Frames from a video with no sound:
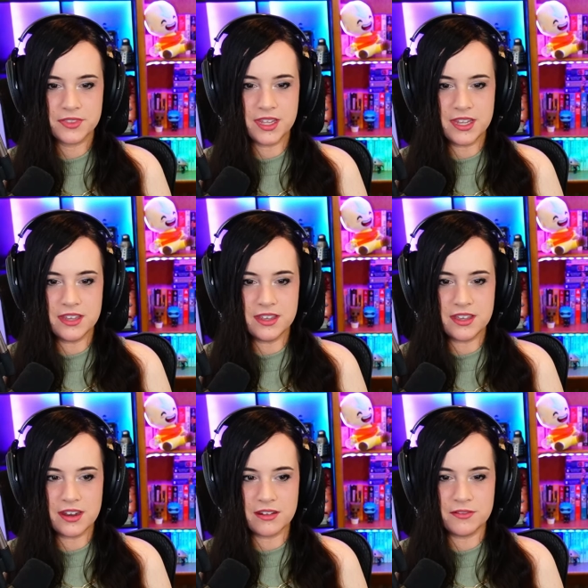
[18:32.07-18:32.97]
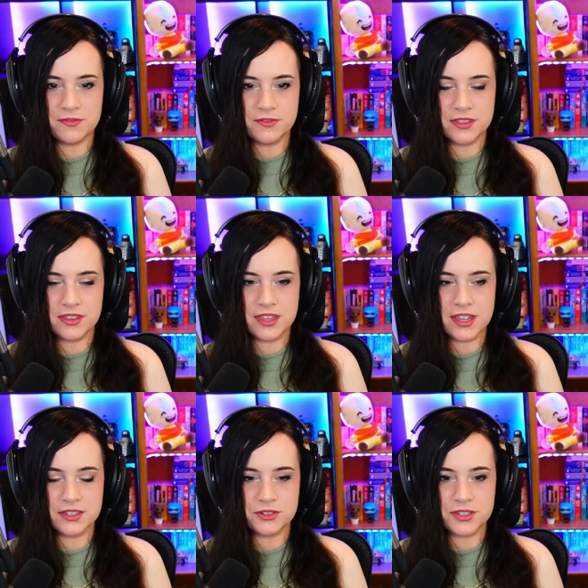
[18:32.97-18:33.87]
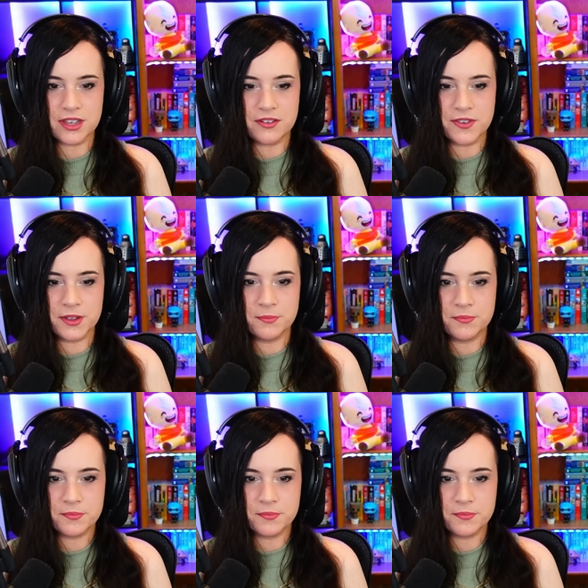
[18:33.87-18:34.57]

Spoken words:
That he can get out of the answers out of him.